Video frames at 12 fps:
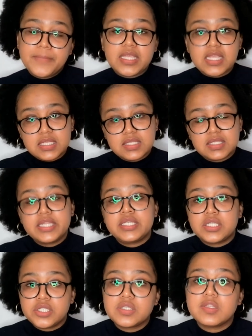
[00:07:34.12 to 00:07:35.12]
Yes, a
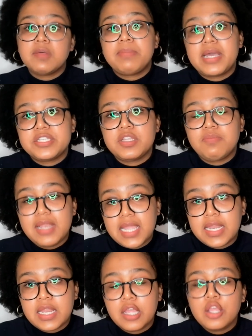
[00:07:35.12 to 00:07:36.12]
digital budget
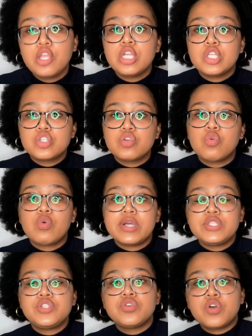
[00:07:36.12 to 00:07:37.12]
planner. So
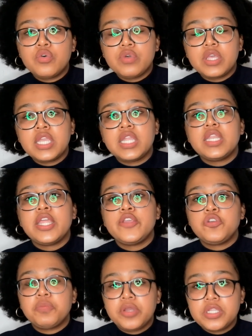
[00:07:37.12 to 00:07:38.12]
once you go in and
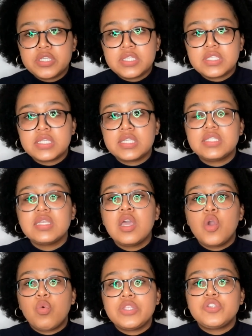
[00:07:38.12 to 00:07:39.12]
you purchase it,
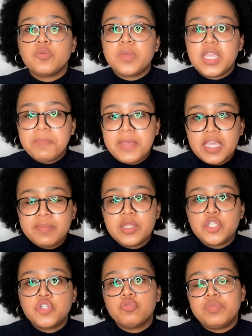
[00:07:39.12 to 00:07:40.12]
once you make
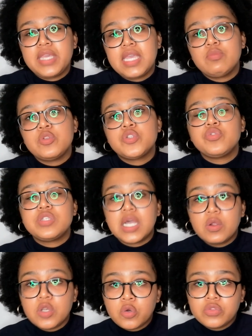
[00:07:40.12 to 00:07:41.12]
payment, you'll be able to
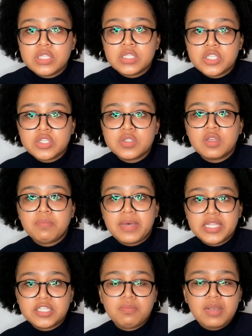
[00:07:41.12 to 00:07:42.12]
download the digital
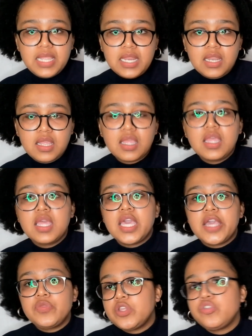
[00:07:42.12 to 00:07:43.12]
budget planner,
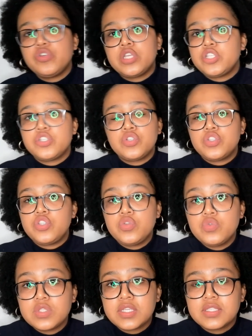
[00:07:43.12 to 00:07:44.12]
and then you can just
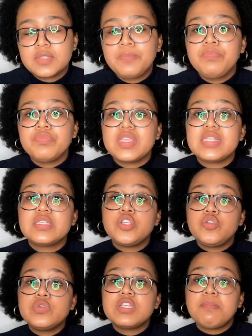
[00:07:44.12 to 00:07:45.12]
use it. There's a
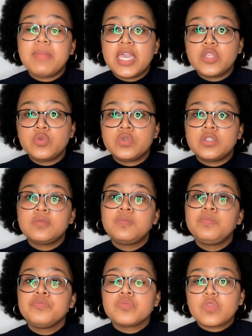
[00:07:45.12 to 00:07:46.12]
user manual
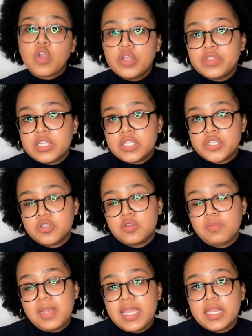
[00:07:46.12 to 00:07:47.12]
on the digital
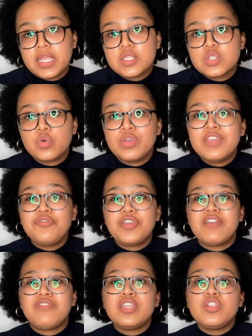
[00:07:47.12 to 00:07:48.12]
planner, so if you
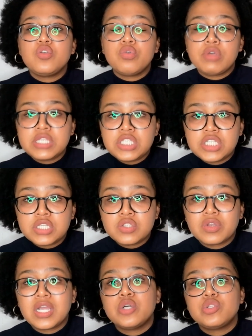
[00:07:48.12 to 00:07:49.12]
have any questions
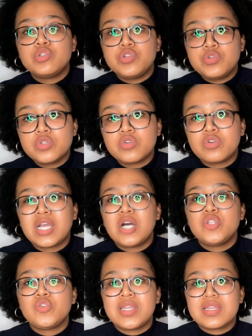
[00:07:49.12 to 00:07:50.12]
on how to use it, on how
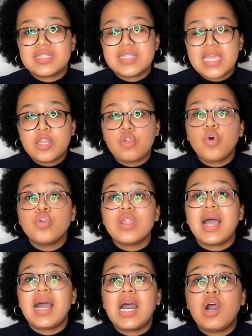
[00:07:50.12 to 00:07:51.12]
to understand it, on
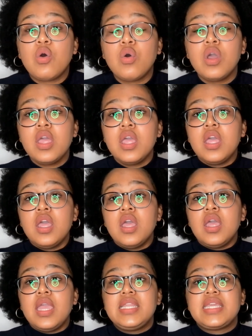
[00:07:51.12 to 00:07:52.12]
how
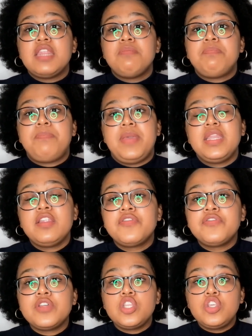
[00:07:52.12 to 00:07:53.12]
it can
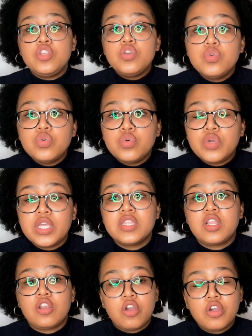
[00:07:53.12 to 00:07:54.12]
benefit you in
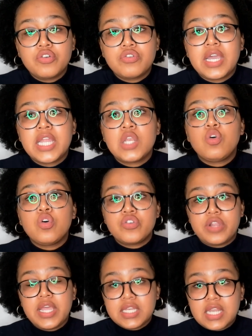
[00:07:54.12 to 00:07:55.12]
the long run or
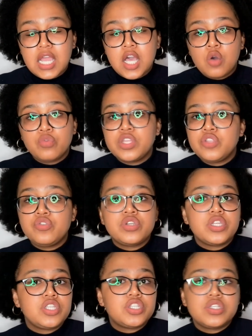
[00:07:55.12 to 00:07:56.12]
right now, then you
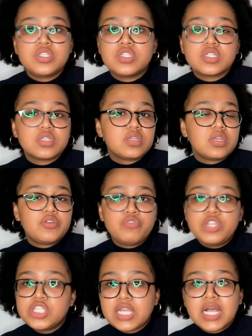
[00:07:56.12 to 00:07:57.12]
can just
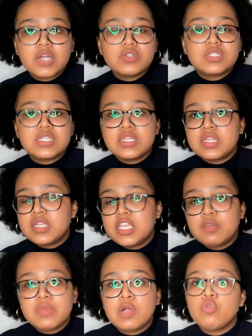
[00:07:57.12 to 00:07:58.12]
reach out, send an email.